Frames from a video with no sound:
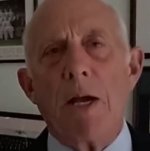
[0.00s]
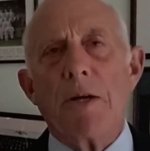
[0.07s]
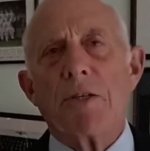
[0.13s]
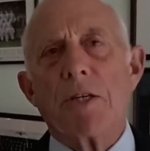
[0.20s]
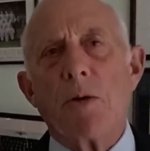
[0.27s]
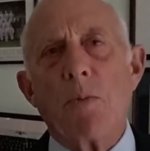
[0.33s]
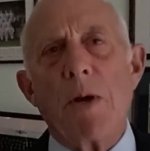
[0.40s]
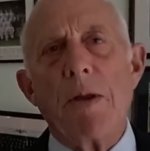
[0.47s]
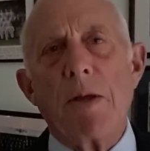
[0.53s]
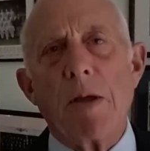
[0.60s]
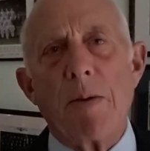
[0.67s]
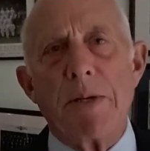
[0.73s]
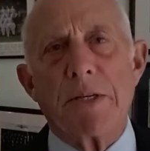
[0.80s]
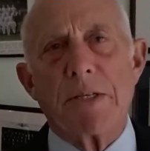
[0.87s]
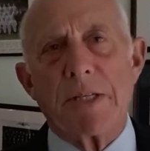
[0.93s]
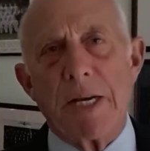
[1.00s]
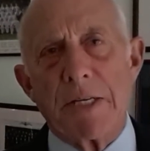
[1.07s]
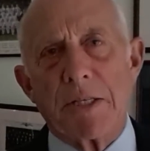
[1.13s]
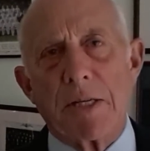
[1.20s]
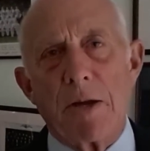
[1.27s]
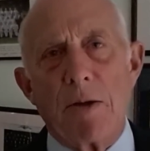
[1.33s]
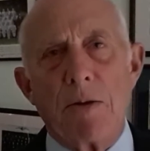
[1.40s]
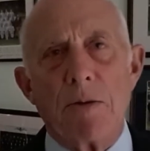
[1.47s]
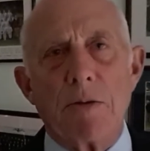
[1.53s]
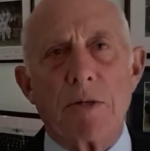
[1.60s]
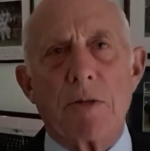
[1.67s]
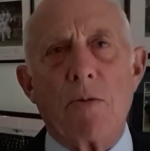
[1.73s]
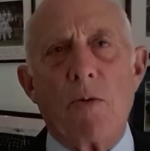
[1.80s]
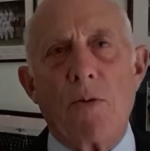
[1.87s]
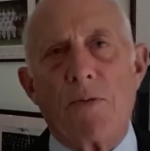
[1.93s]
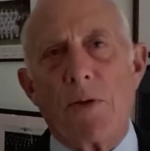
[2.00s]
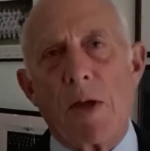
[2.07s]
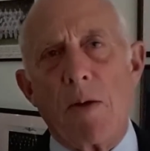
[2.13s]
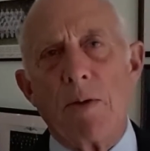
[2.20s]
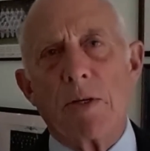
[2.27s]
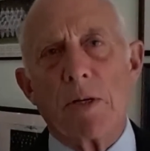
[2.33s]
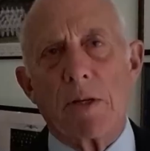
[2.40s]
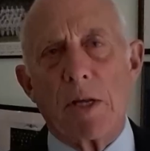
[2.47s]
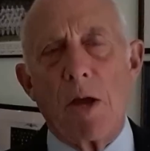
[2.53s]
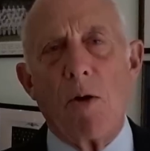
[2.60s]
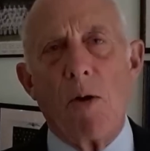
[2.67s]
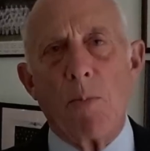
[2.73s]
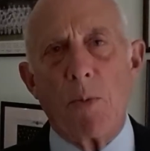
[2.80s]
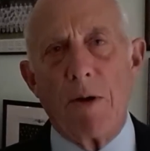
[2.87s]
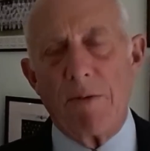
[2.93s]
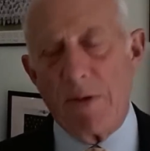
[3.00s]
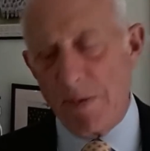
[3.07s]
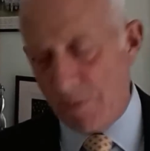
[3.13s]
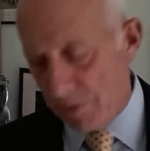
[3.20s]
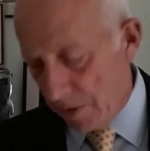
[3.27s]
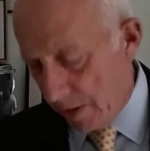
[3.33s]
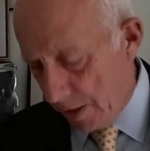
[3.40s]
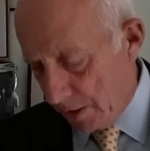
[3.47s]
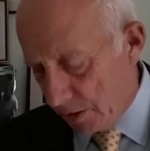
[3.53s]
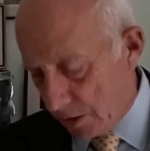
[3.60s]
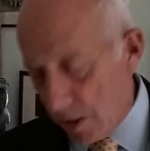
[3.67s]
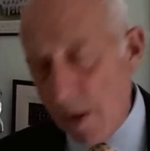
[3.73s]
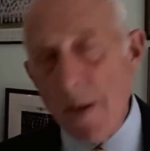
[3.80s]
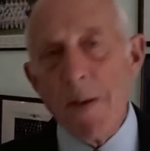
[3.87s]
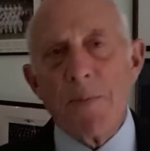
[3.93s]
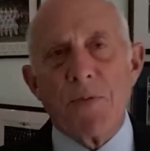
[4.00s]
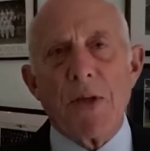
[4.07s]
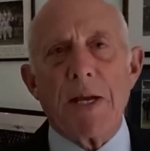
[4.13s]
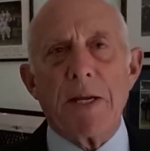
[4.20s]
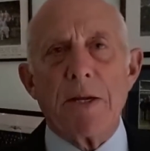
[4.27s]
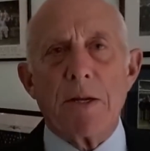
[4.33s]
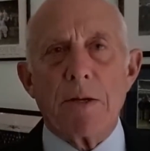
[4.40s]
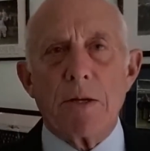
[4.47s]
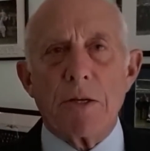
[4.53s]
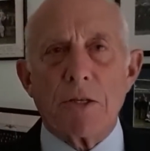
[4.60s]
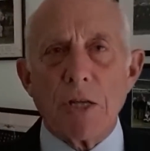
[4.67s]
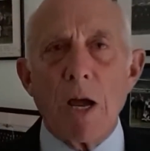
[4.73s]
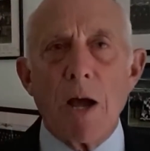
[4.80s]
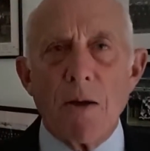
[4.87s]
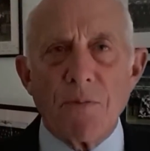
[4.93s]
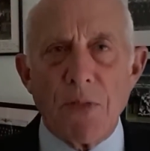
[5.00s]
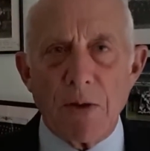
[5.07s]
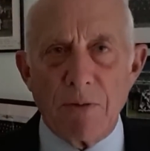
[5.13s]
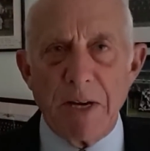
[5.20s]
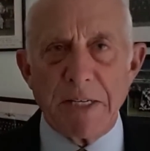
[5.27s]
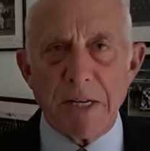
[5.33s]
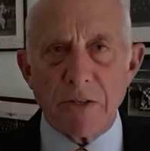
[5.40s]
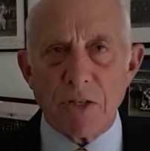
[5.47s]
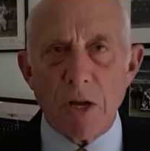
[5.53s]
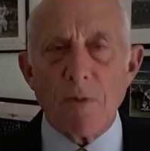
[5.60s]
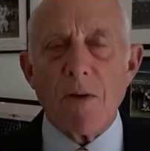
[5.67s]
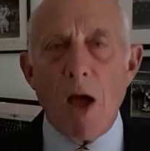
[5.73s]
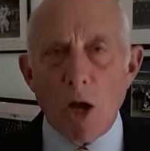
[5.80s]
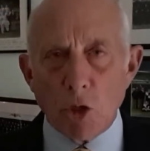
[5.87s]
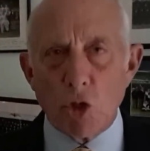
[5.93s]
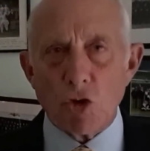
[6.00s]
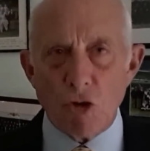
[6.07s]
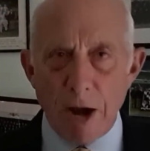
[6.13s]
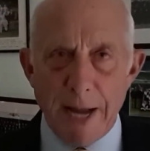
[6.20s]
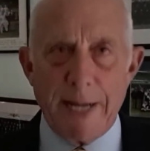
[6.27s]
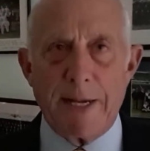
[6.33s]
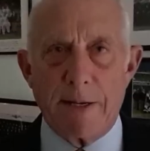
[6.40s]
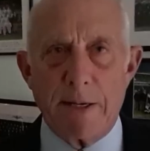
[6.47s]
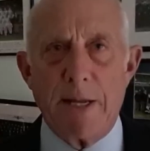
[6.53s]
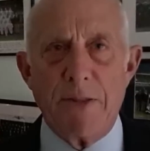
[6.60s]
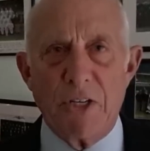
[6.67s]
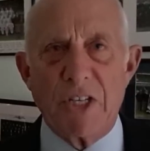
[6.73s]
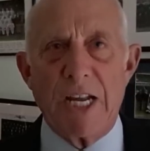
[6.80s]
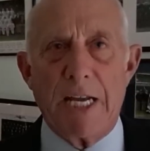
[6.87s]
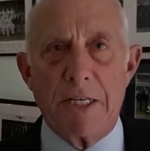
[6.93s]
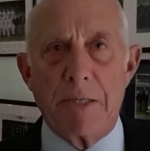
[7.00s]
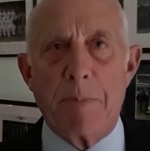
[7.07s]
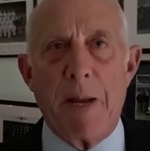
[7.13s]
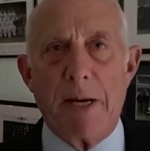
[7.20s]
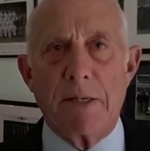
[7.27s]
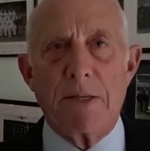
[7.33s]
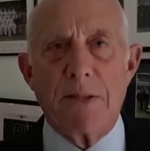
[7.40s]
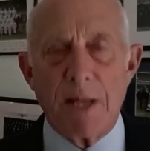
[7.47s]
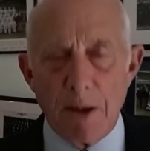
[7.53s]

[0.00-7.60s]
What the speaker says: So when you go into Tesco's or if you go into Co-op, where it is, their retail staff are trained in this aspect.